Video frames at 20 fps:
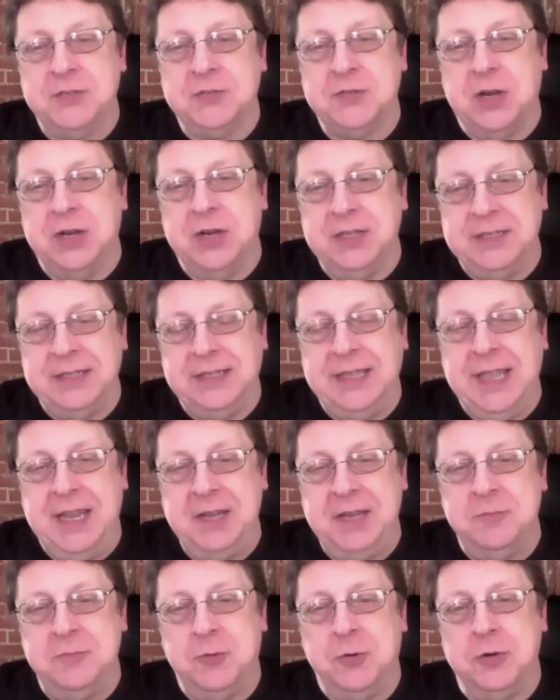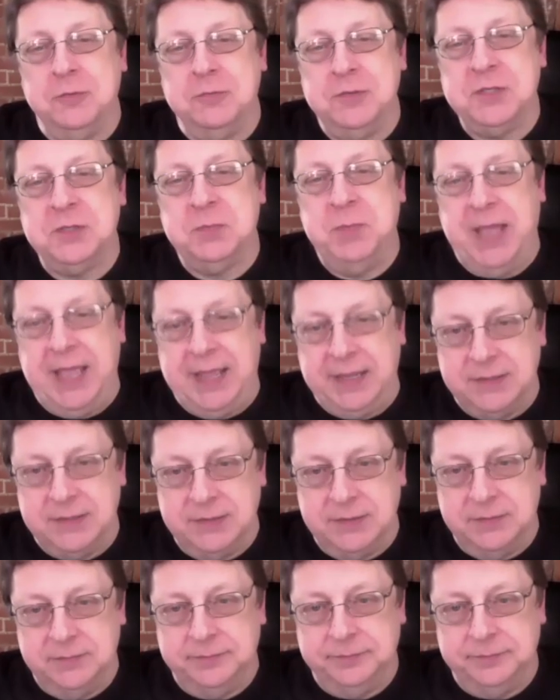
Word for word: started to gain more respect